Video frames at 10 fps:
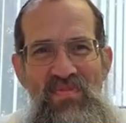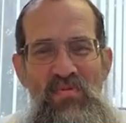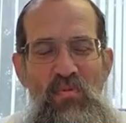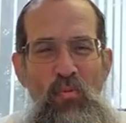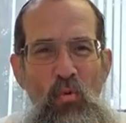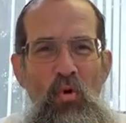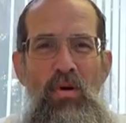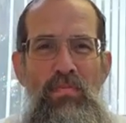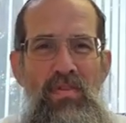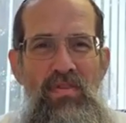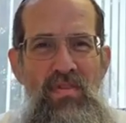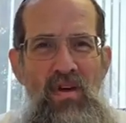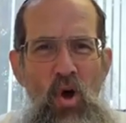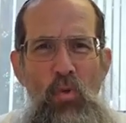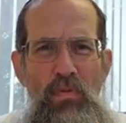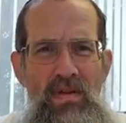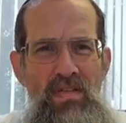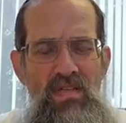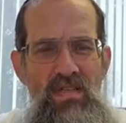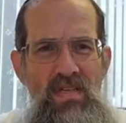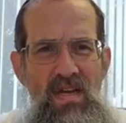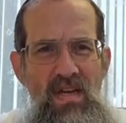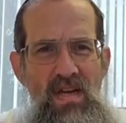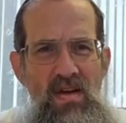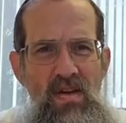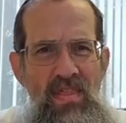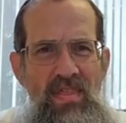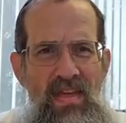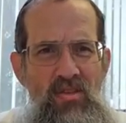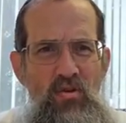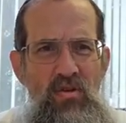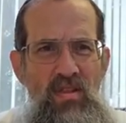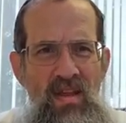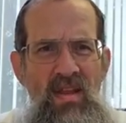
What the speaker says: warmth, openness, that you could then